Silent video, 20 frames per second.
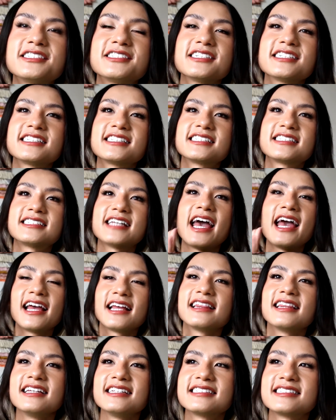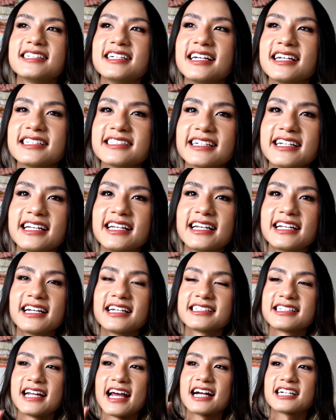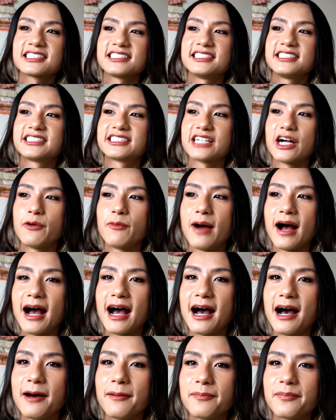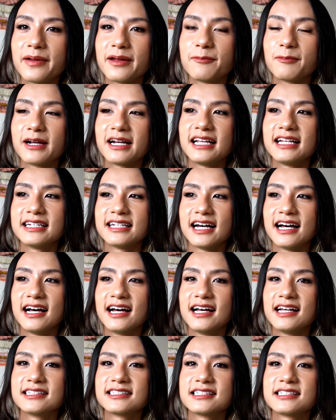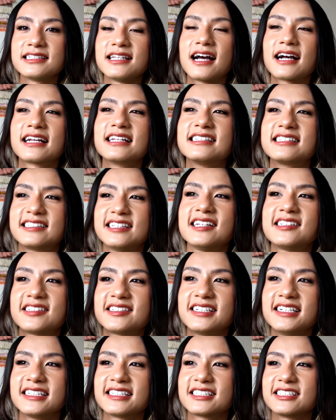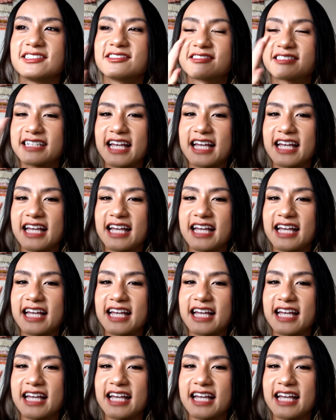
just saying these things and he doesn't actually show up. And when he does, it's not consistent. So